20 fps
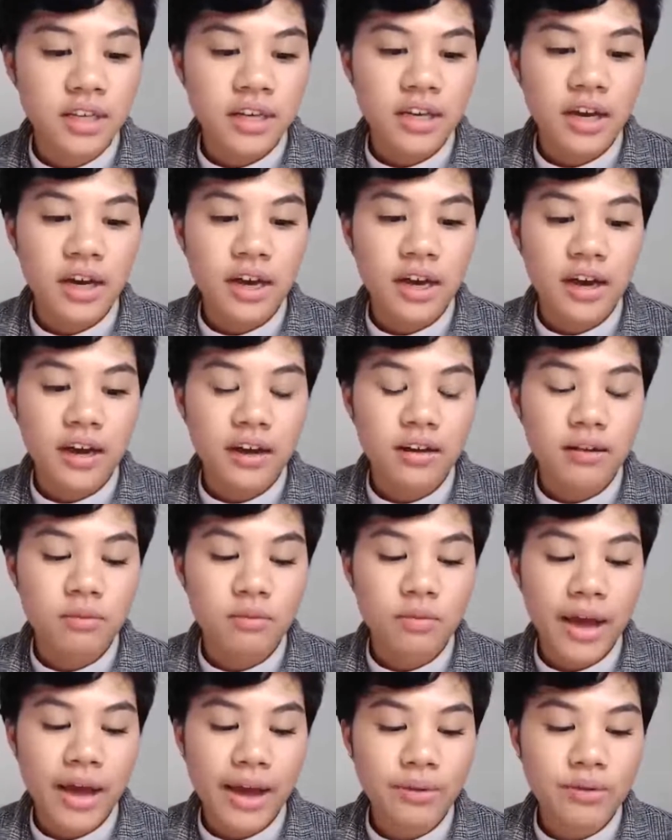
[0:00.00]

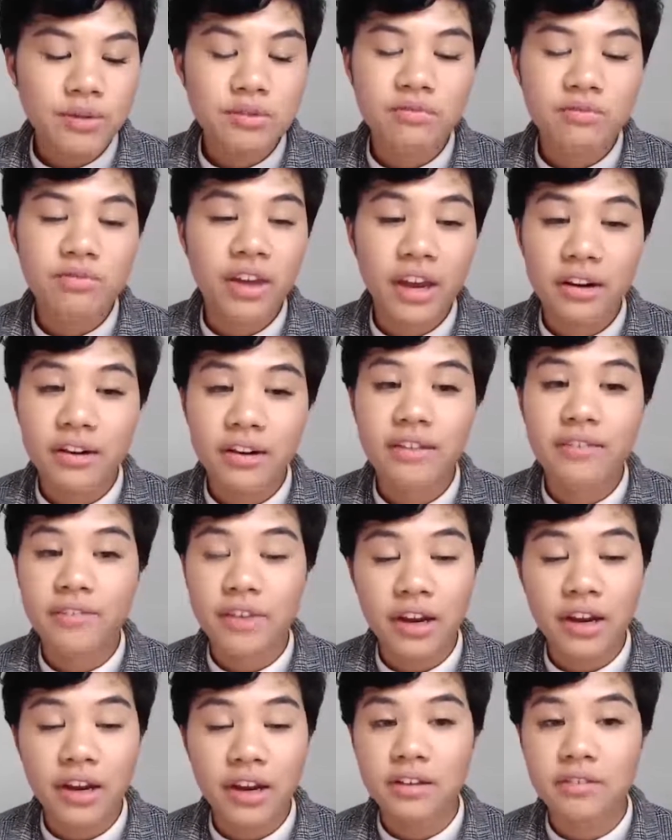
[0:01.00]
I was very,
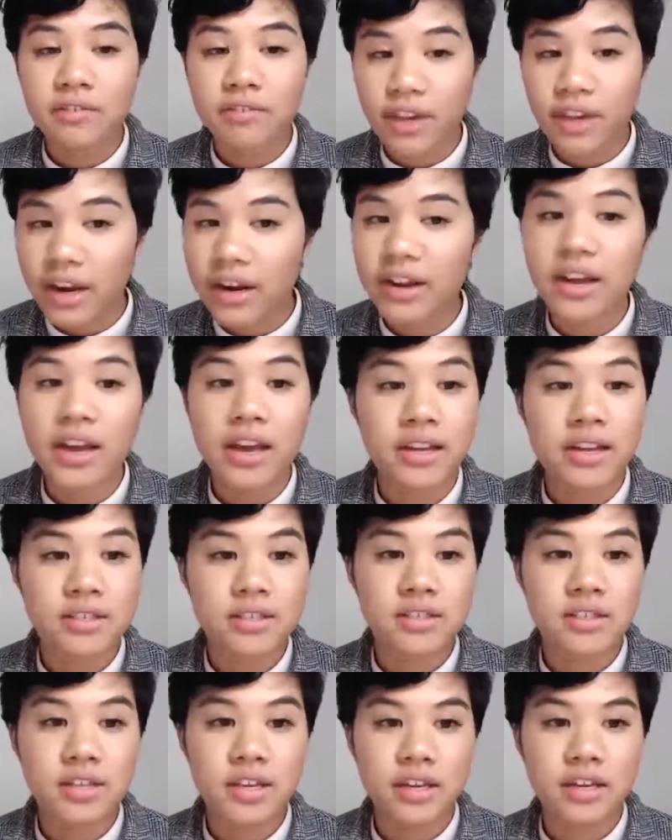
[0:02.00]
very, very
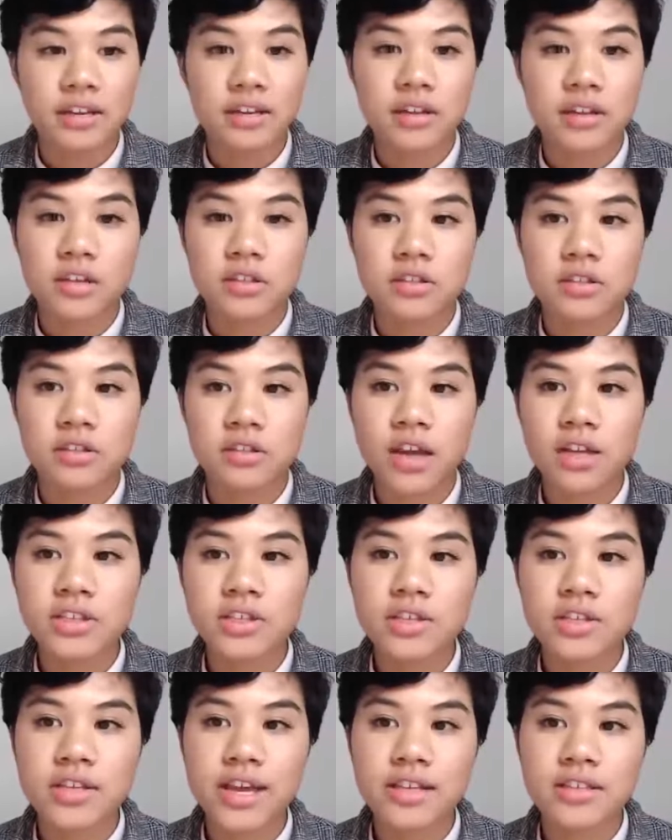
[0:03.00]
hesitant. And not
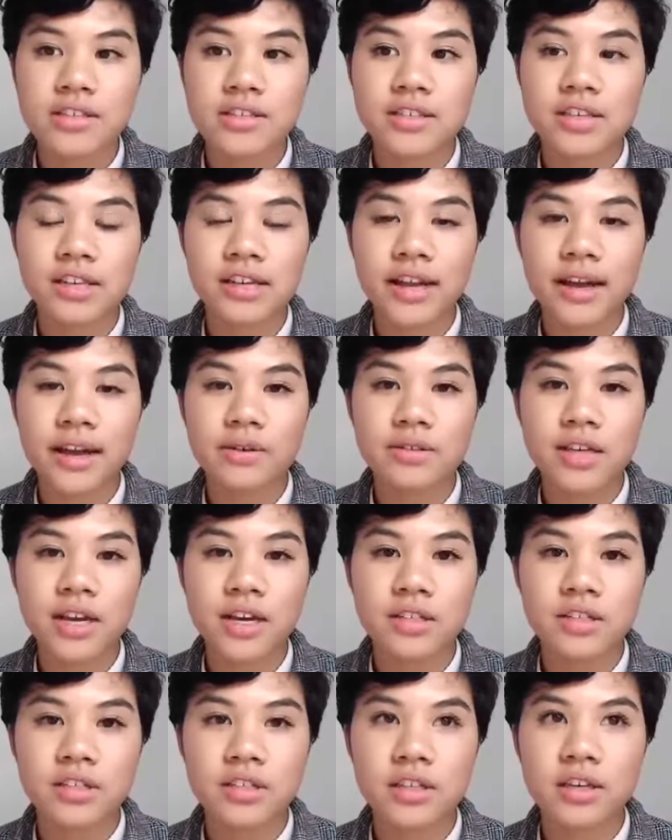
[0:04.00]
just hesitant, I was
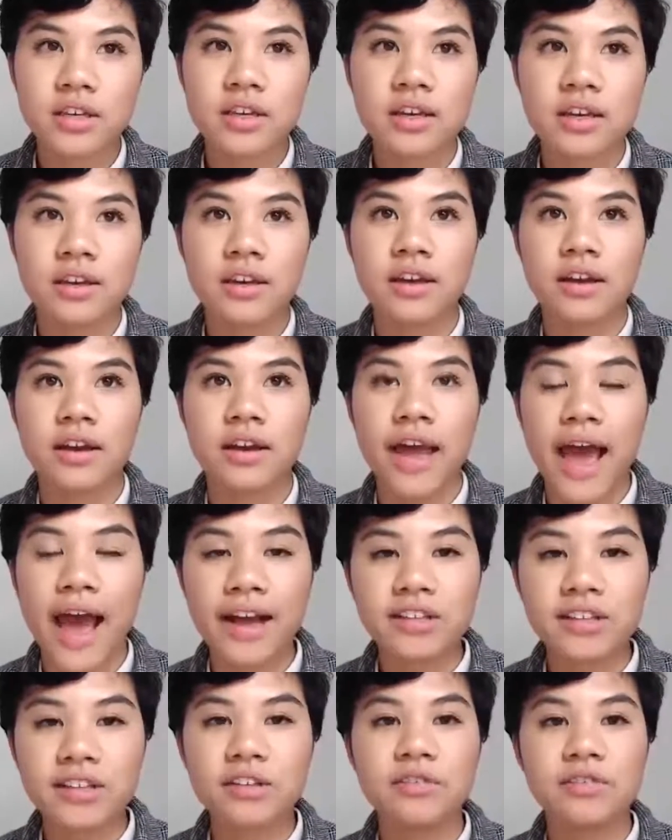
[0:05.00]
actually
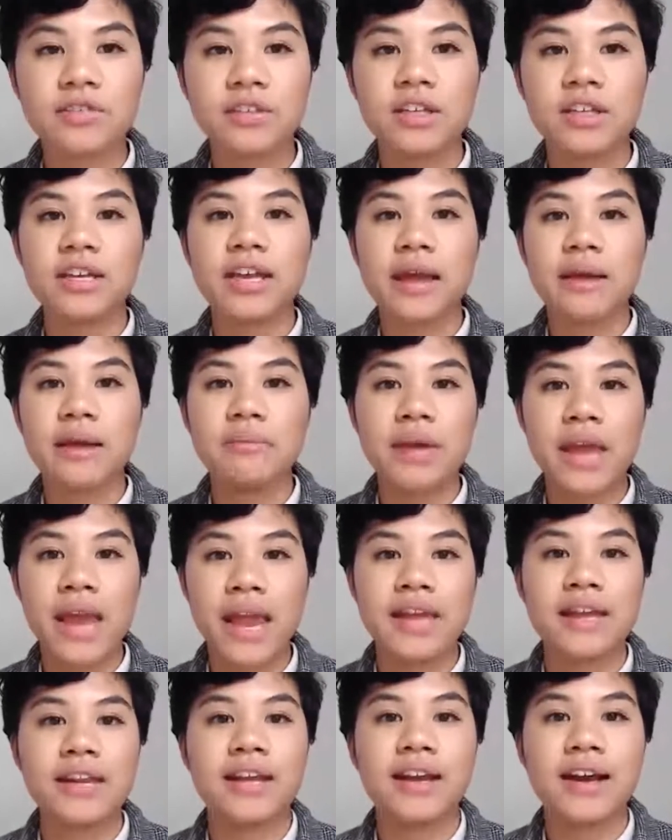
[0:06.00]
actively
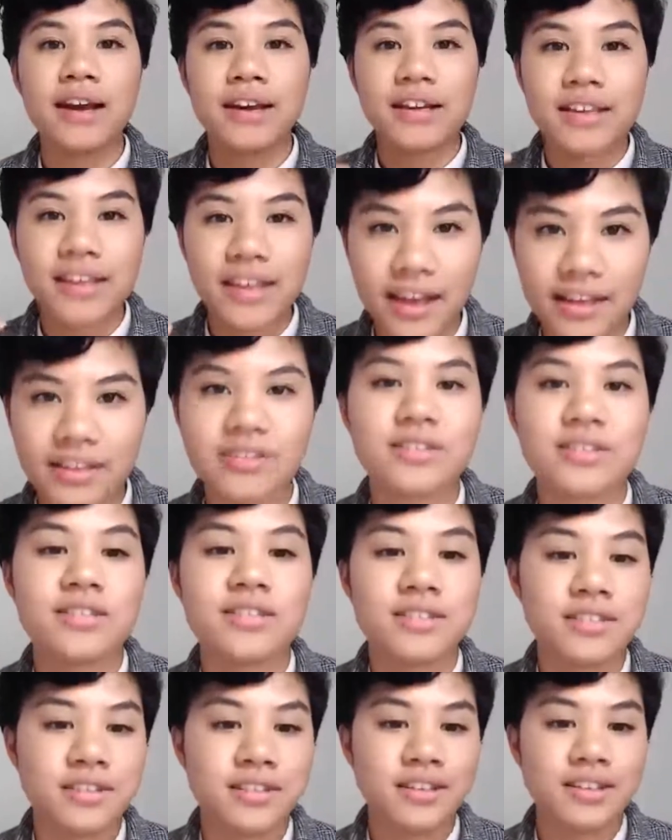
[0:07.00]
campaigning
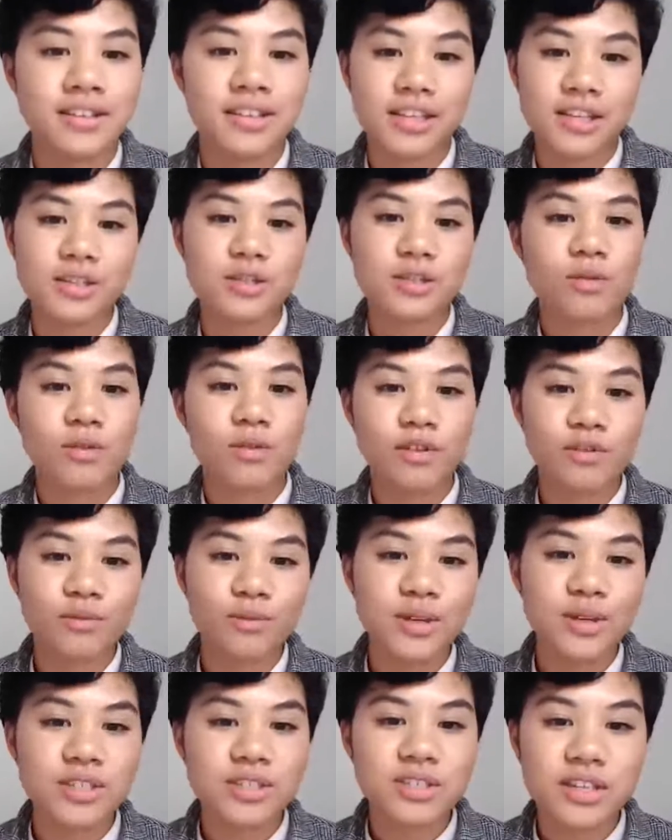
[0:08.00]
against this sort of
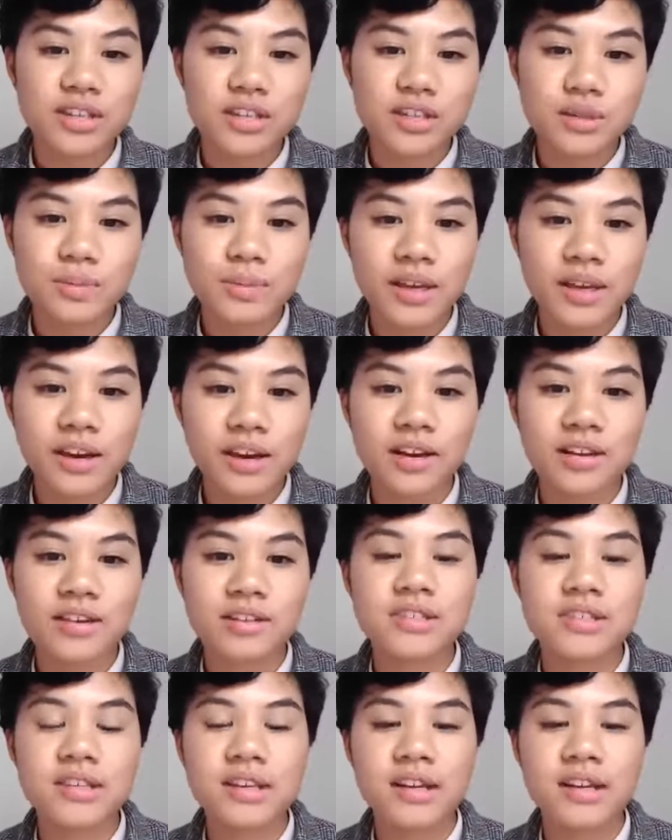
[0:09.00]
business because